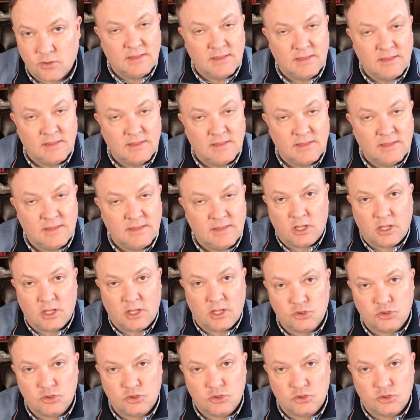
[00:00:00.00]
that you can
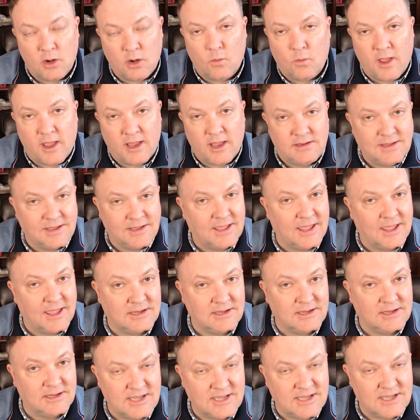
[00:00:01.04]
use right away to get
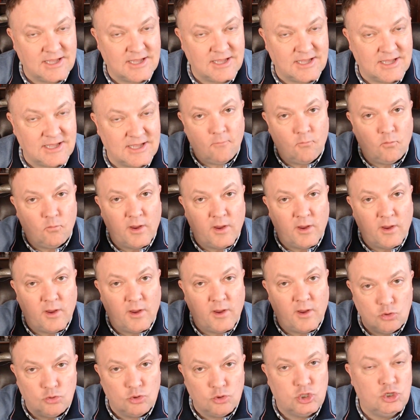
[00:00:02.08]
a sense of where
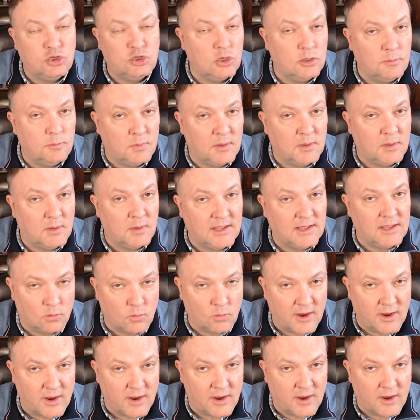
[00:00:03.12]
you should be in the
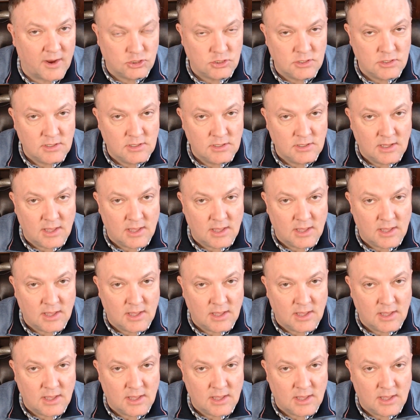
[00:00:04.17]
range